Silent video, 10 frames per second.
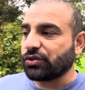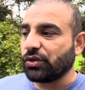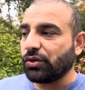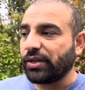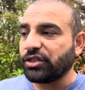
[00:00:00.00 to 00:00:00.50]

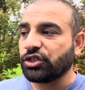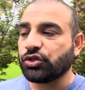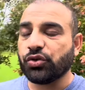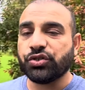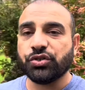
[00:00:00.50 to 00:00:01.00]
So that just
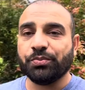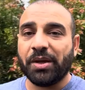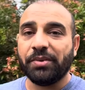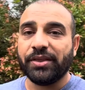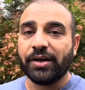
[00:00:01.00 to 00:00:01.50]
shows you
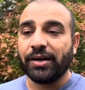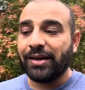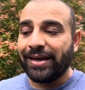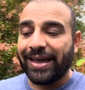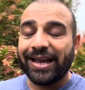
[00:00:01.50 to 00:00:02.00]
maybe the
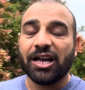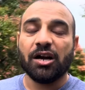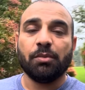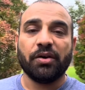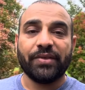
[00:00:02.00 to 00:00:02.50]

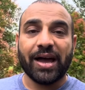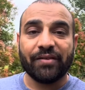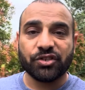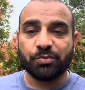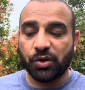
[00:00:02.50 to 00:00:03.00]
income of the
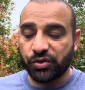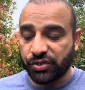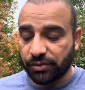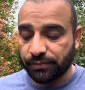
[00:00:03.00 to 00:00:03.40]
average person.